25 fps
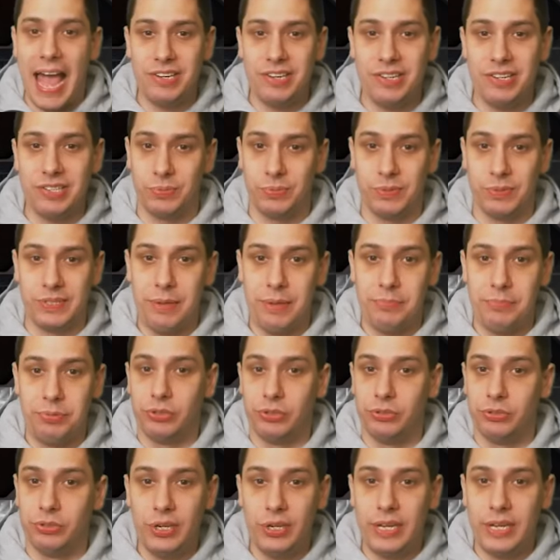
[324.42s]
I just was
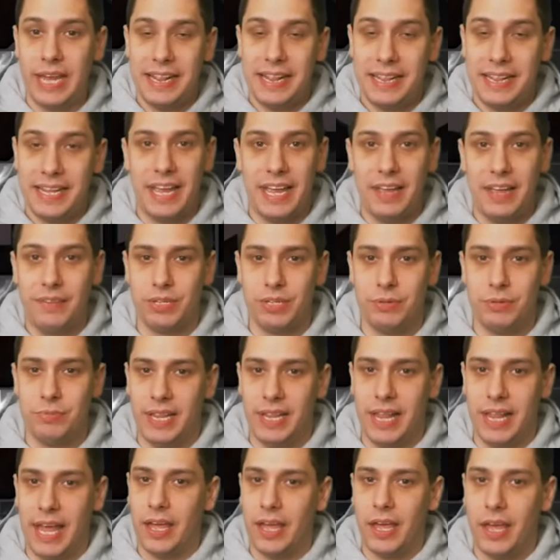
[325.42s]
able to look at the gifts and
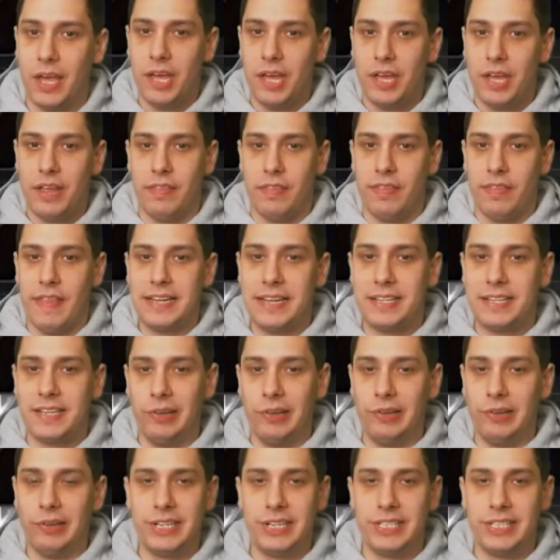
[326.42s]
be like, that's
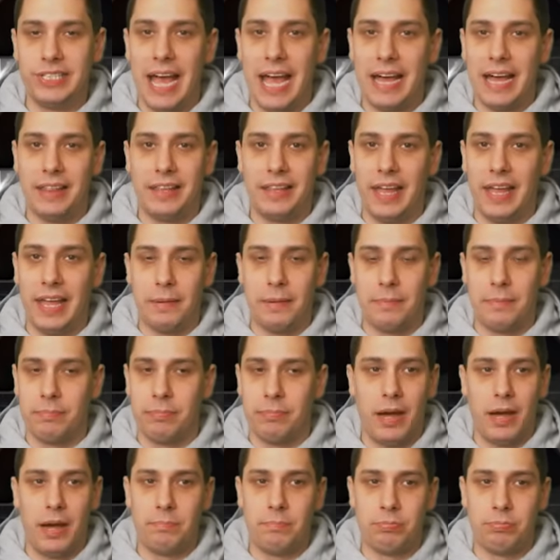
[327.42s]
colored exactly like a,
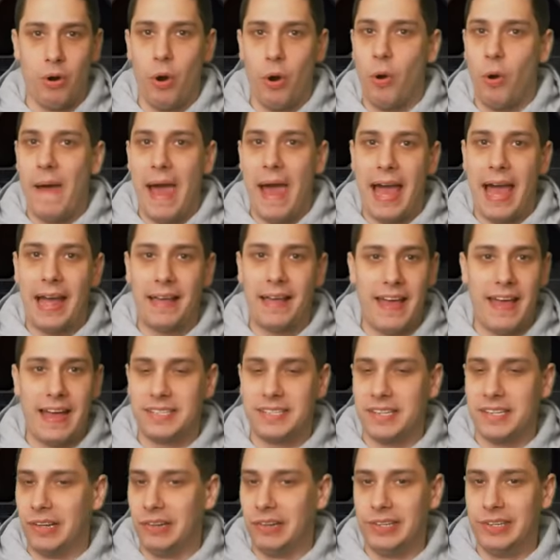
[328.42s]
a pro pack.
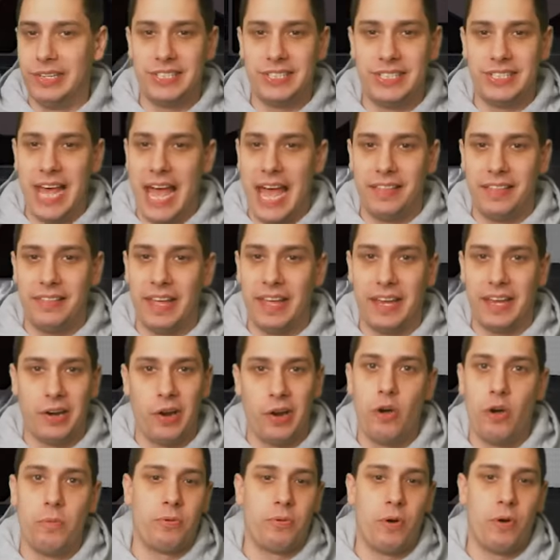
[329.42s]
That's colored exactly like
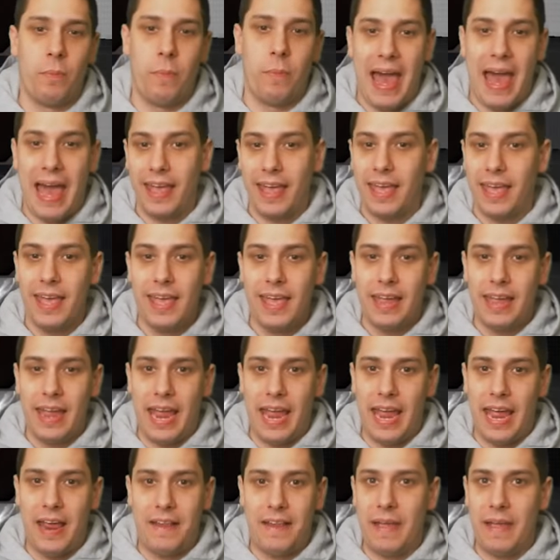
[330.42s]
an all pro pack.
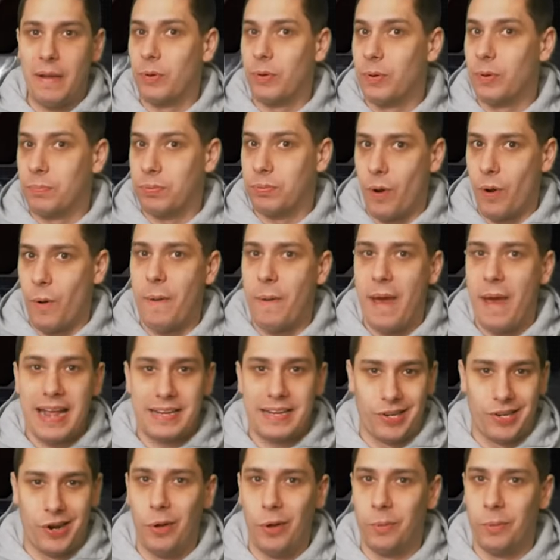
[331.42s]
And they were pro
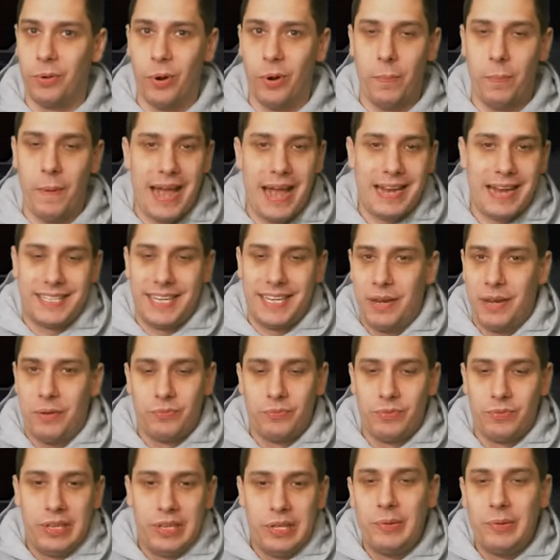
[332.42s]
packs and all pro packs. Like,
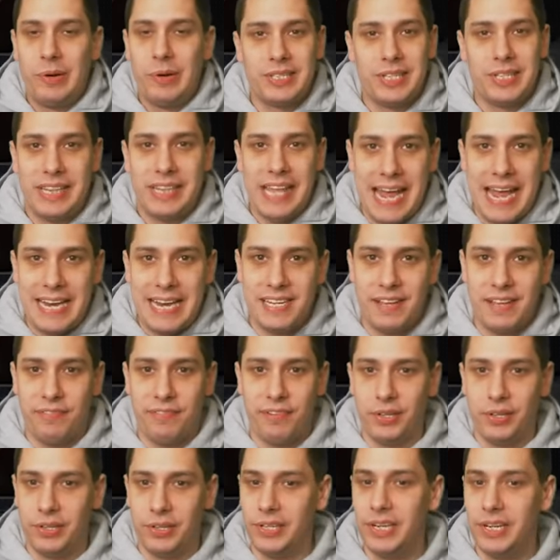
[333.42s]
it really wasn't that
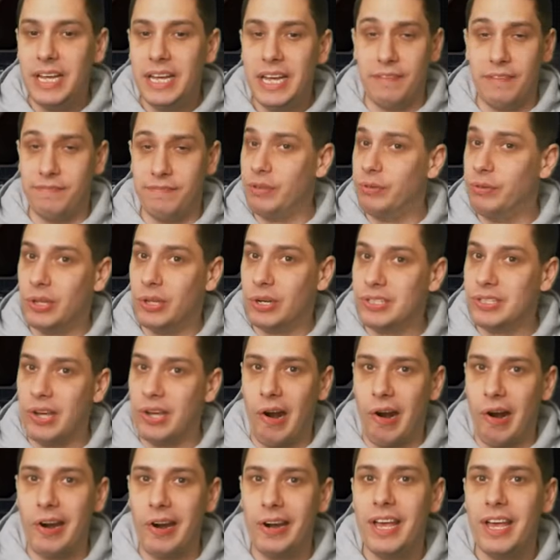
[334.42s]
difficult. If you looked
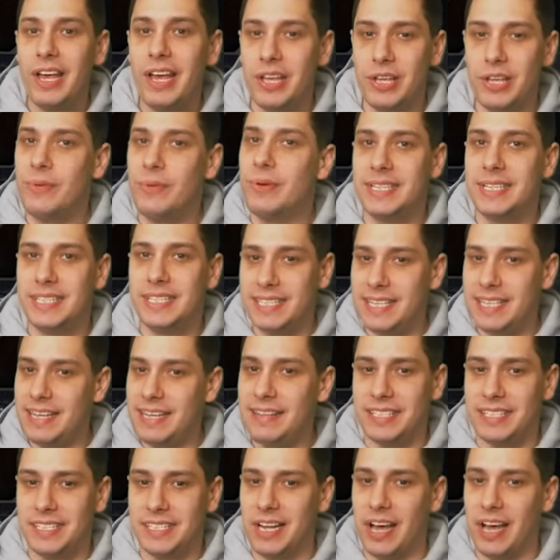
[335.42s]
hard, you could
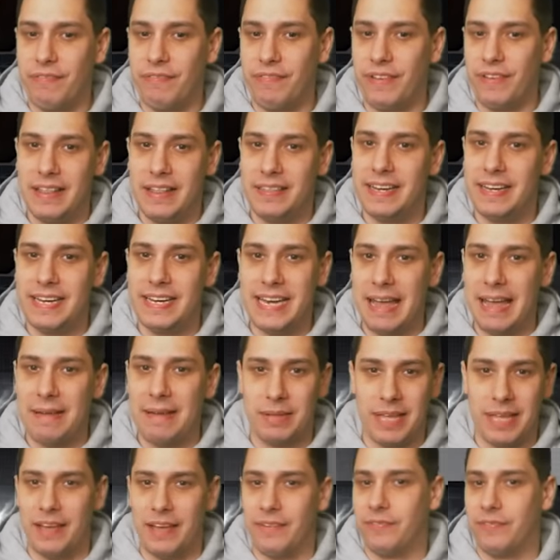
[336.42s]
see the stuff in the
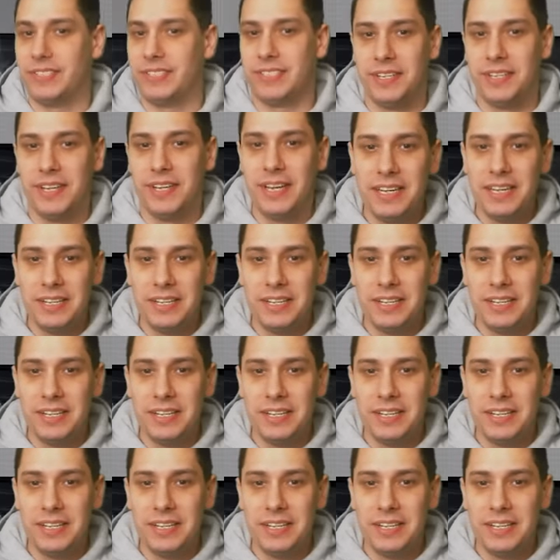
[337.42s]
damn gifts.